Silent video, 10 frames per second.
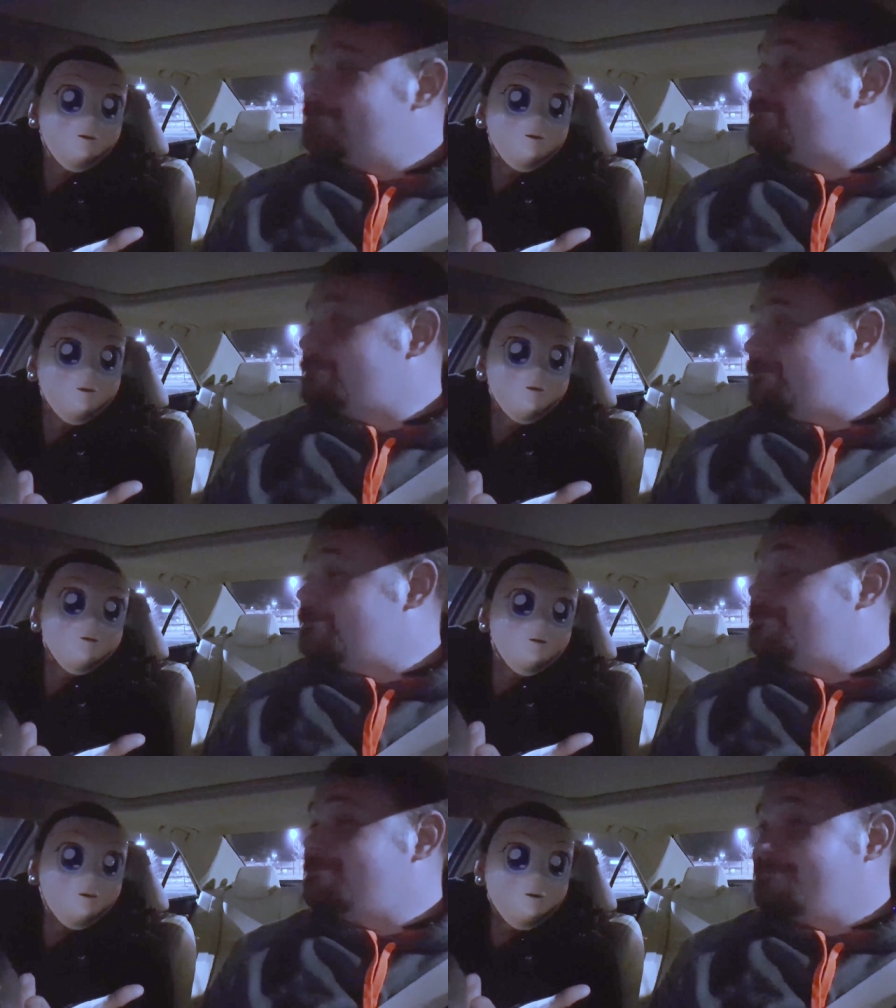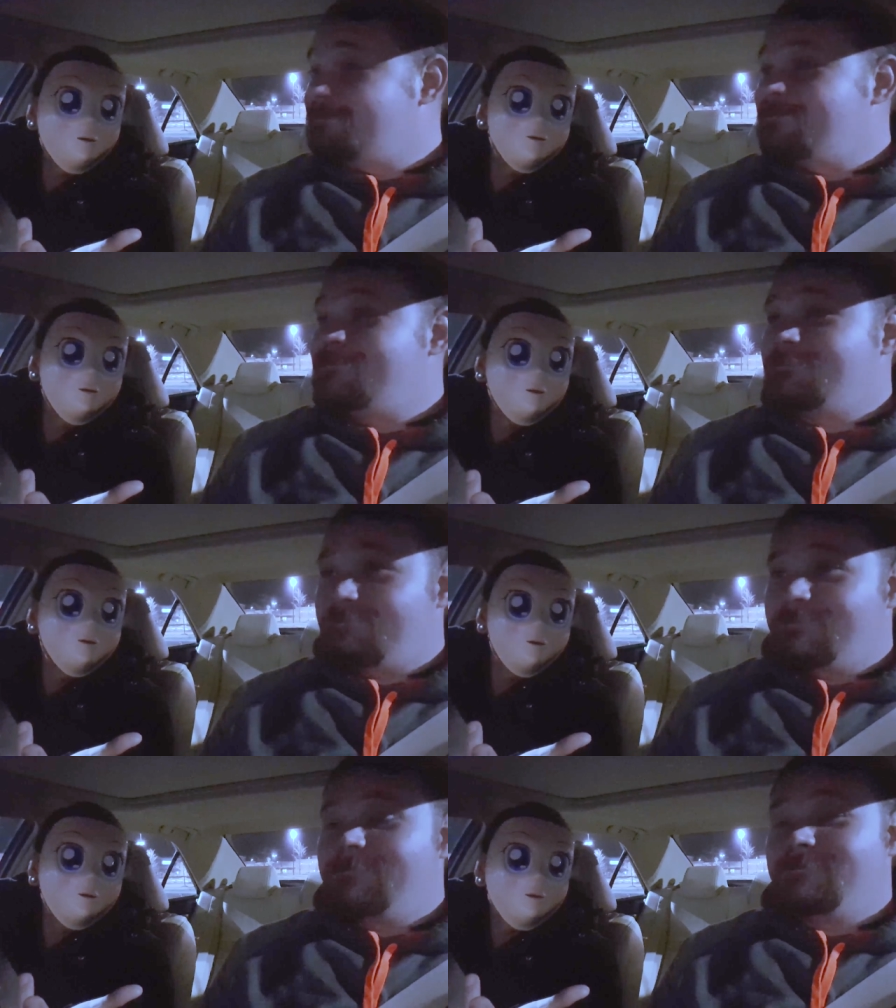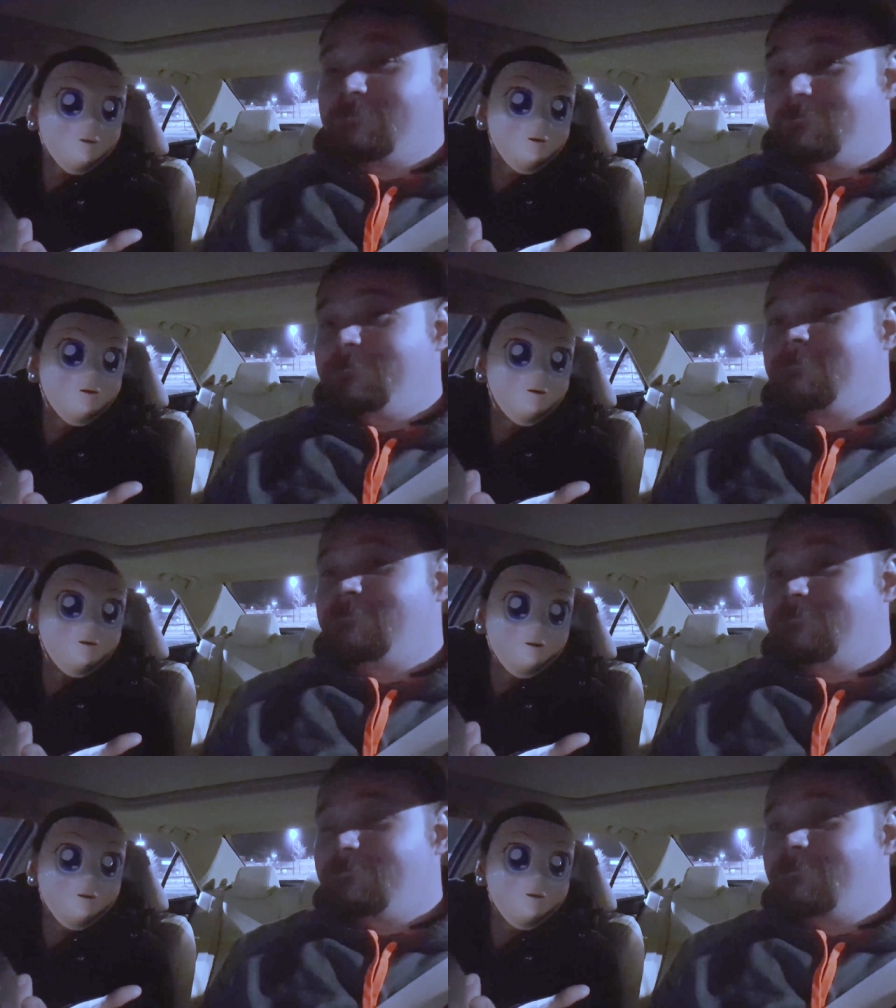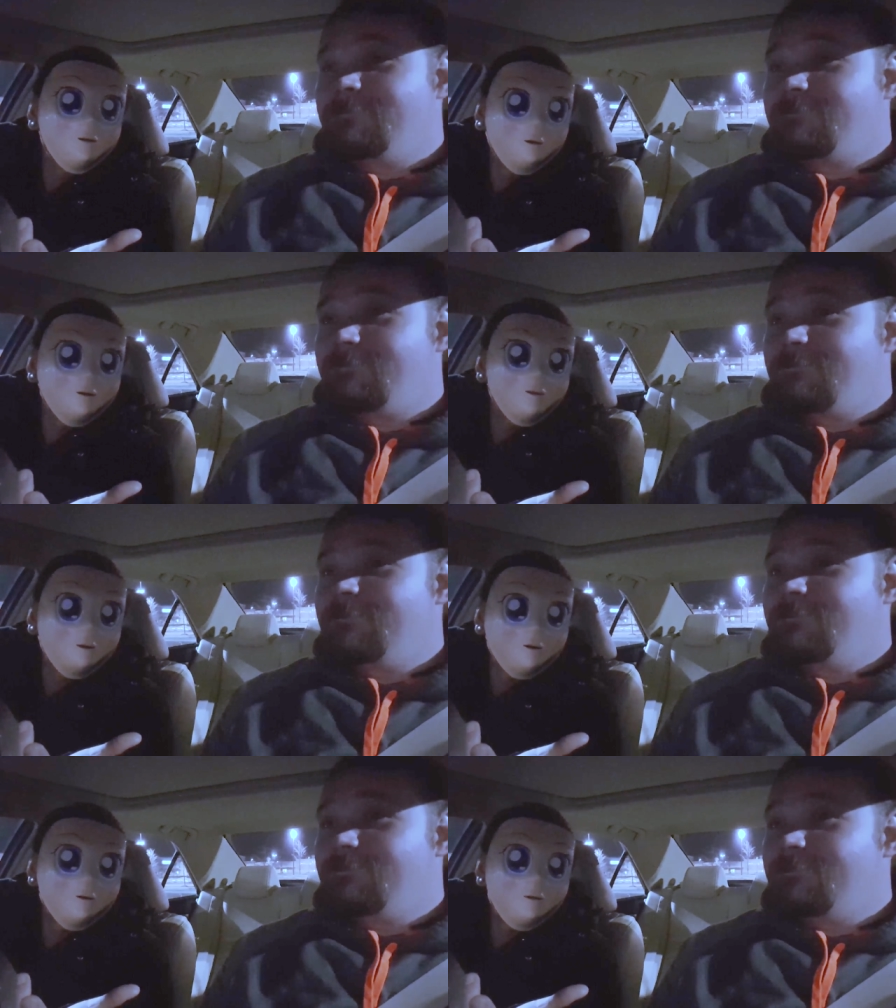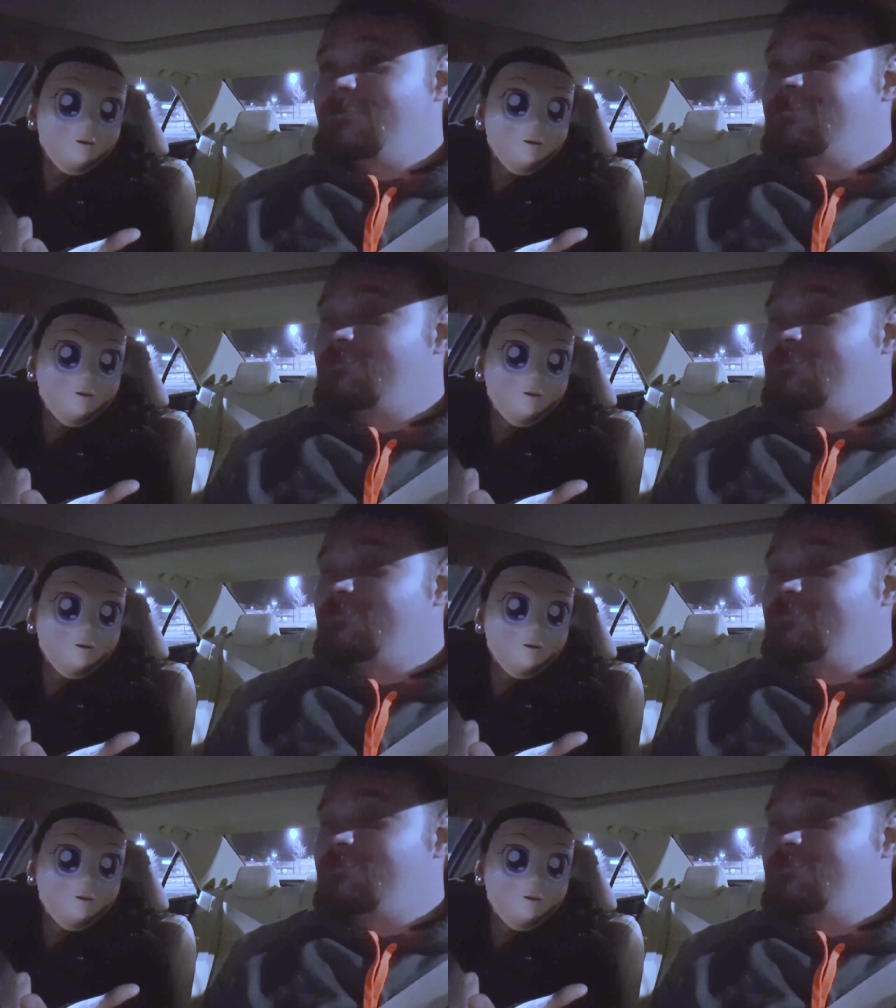Mm. Could you imagine if human beings had like two pairs of eyes?